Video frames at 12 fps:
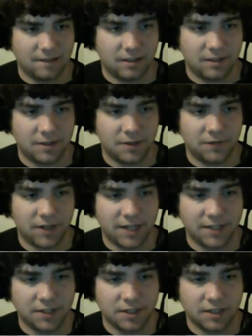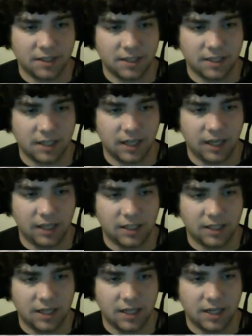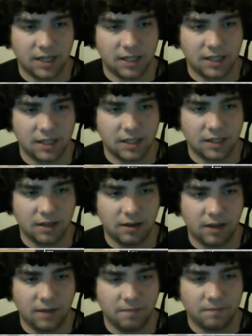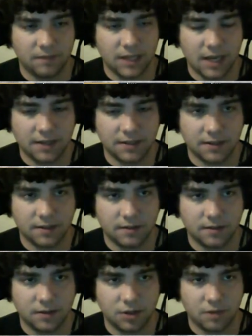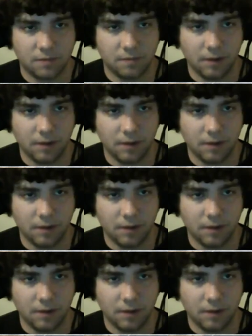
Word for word: No advisor. Let's get the... Uh, okay, taxes, sure.